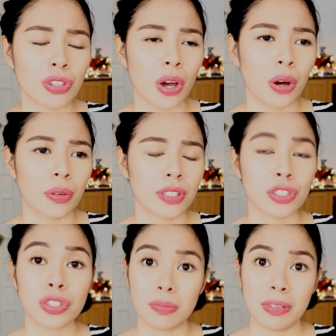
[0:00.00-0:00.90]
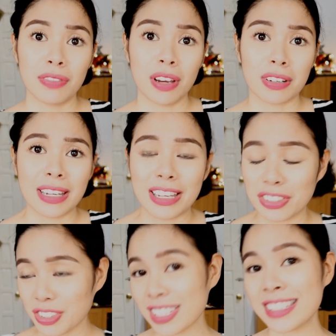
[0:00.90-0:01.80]
so this should be very
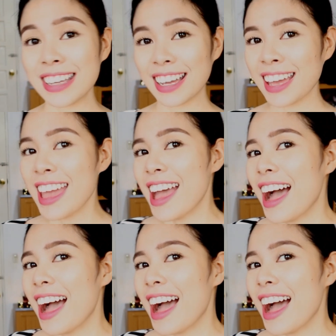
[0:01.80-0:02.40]
interesting.